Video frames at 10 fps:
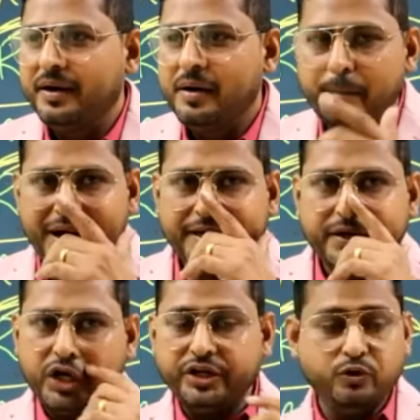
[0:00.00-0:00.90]
But
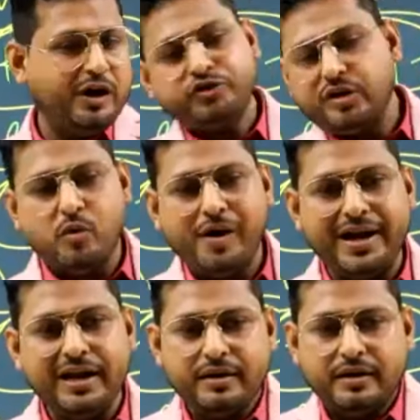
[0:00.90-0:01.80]
you launch your
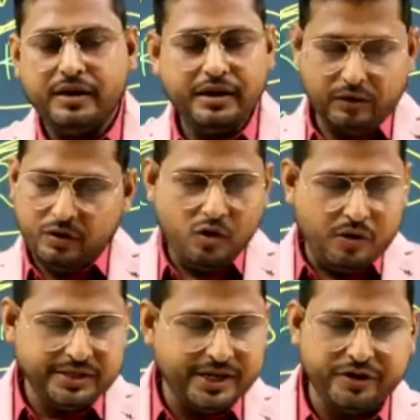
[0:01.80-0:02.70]
mobile,
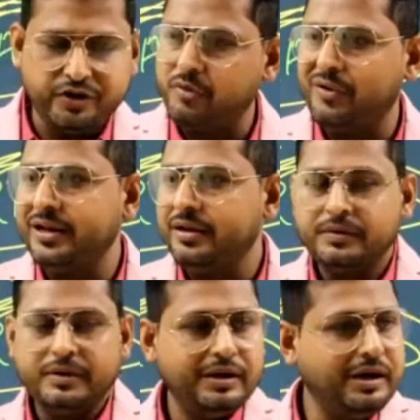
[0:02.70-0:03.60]
turn on your mobile,
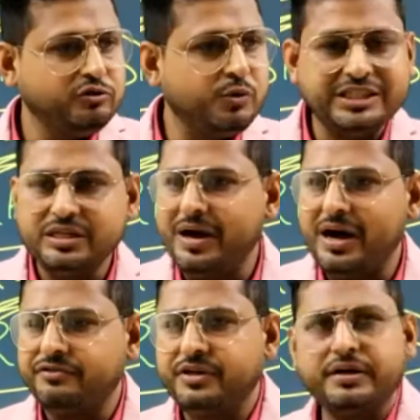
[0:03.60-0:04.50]
launch the WhatsApp
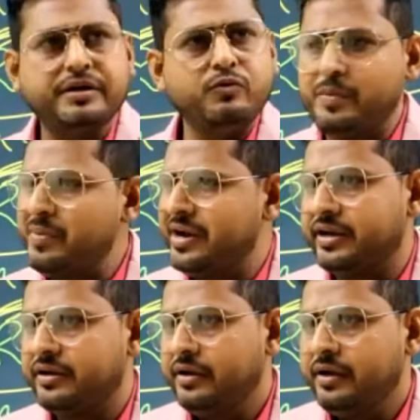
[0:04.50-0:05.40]
after 1 minute.
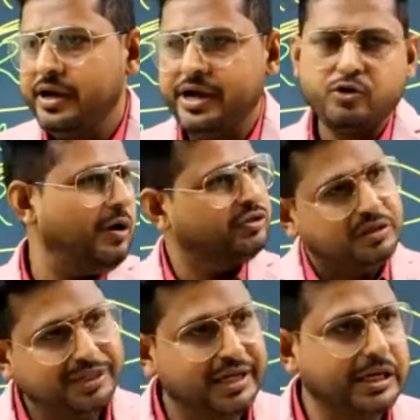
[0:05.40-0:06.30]
It will launch
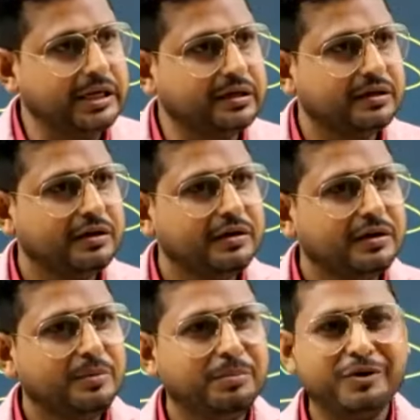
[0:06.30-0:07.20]
immediately.
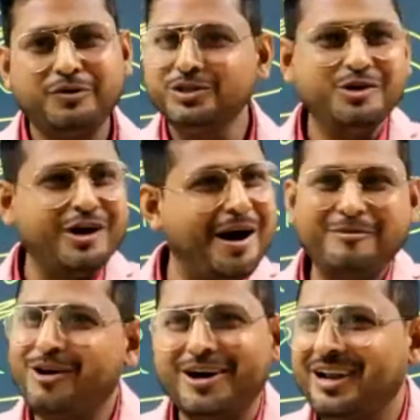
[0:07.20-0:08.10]
Because you have
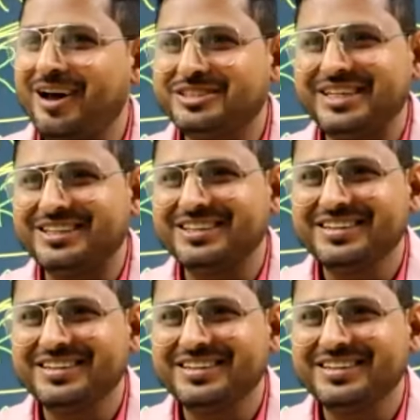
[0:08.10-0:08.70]
not launched it.